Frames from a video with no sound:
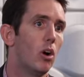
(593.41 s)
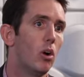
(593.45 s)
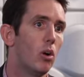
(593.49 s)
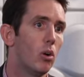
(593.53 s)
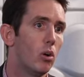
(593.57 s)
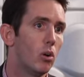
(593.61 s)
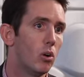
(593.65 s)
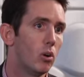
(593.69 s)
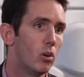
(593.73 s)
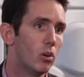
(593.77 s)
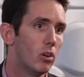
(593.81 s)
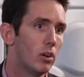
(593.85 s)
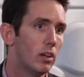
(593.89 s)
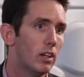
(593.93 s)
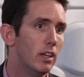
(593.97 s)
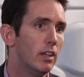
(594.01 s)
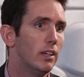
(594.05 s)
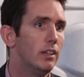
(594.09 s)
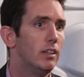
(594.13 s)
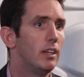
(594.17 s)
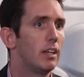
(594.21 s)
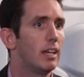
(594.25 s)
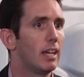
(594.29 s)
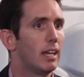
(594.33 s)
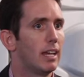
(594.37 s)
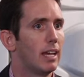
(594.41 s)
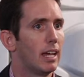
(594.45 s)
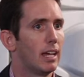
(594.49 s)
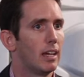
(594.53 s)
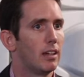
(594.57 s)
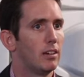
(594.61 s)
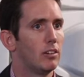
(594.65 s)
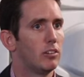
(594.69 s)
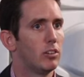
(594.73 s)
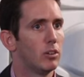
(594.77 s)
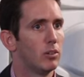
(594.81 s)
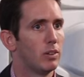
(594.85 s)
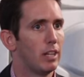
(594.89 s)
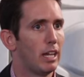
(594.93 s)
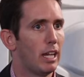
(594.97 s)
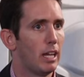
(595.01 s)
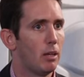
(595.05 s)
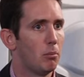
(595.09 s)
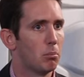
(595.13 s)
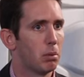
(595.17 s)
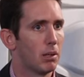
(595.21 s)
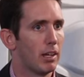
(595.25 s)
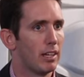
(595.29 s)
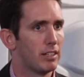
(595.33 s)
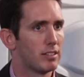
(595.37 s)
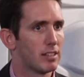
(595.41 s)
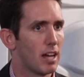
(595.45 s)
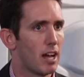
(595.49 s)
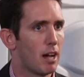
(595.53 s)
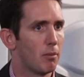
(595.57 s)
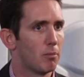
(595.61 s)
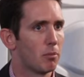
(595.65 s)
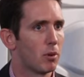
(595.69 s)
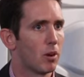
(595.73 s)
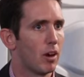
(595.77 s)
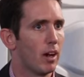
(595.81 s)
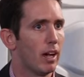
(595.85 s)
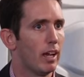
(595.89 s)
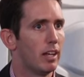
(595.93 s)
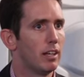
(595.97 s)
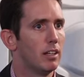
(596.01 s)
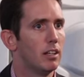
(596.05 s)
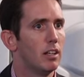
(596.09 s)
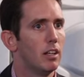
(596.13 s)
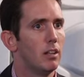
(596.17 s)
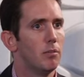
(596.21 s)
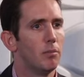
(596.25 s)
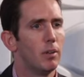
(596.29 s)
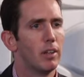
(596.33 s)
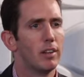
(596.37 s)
Or you can do an in-place upgrade,